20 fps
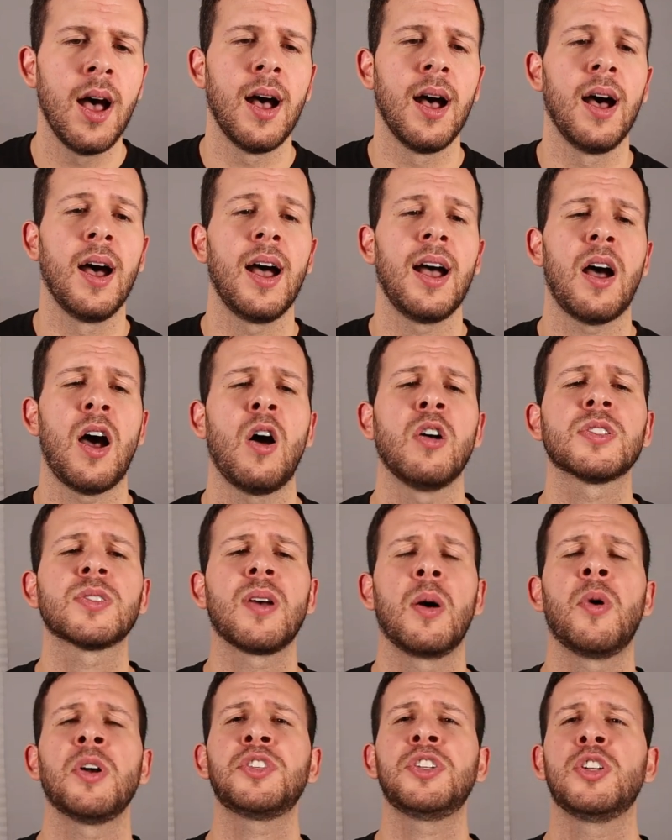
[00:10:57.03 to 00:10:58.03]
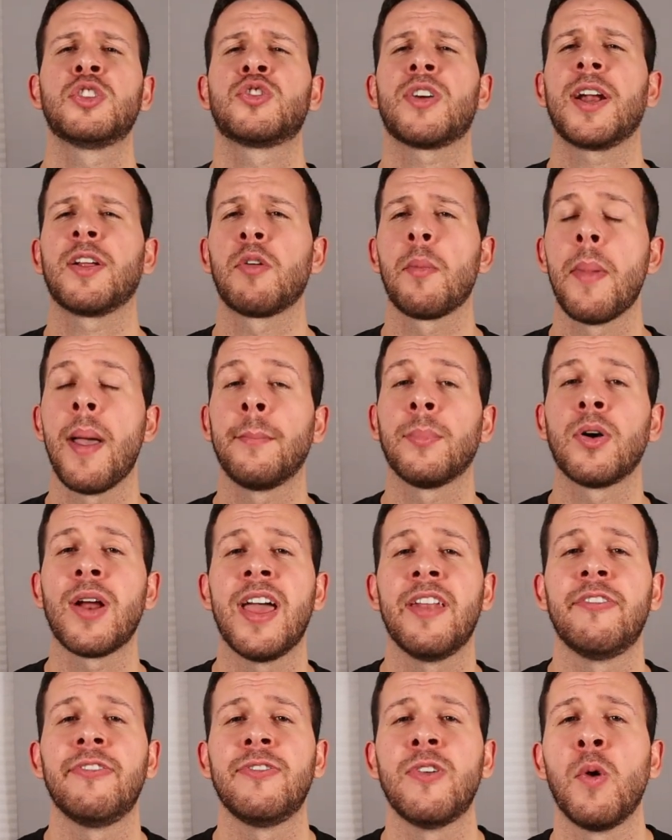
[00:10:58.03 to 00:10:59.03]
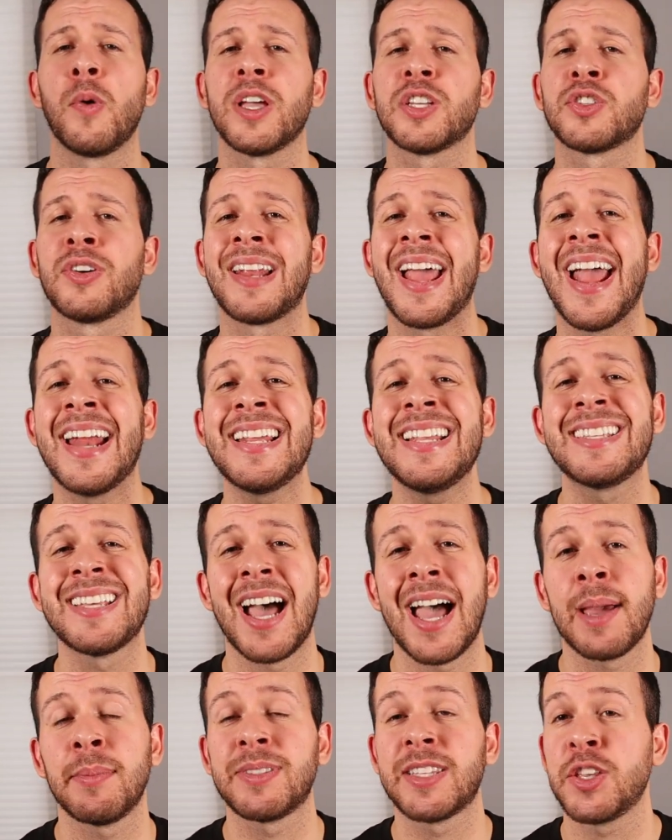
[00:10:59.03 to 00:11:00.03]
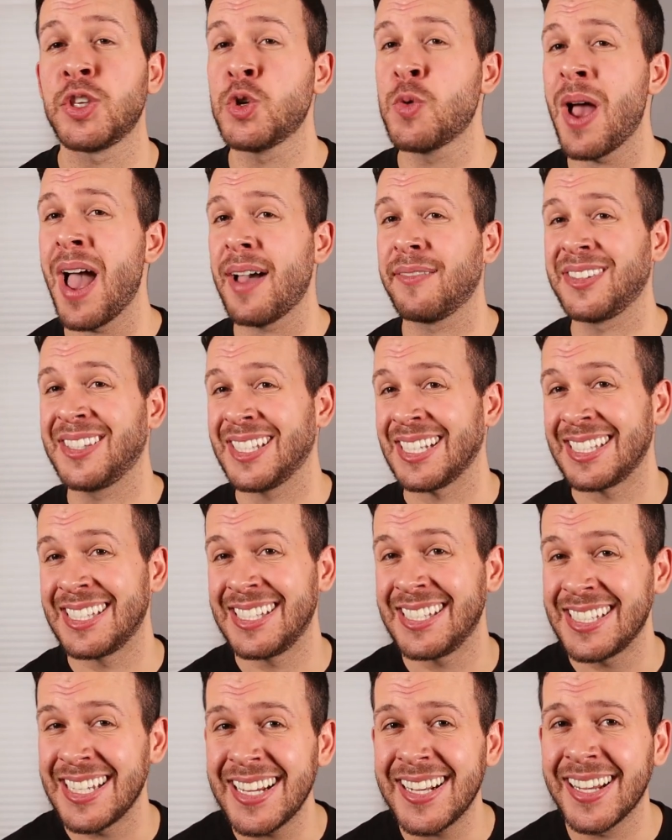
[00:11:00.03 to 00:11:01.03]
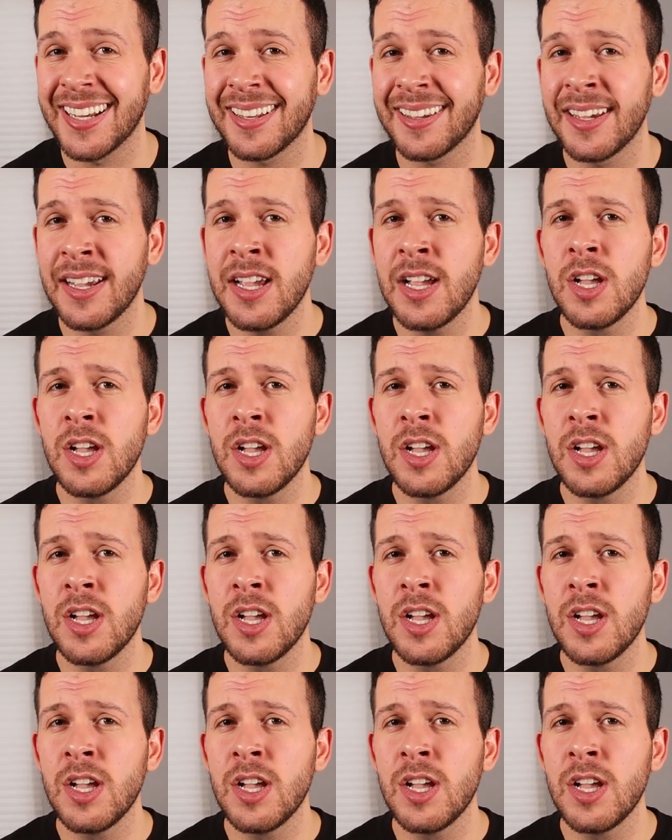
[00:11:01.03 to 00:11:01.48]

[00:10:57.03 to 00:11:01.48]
Uh, also, I want you to try to remember and focus on any times that you have succeeded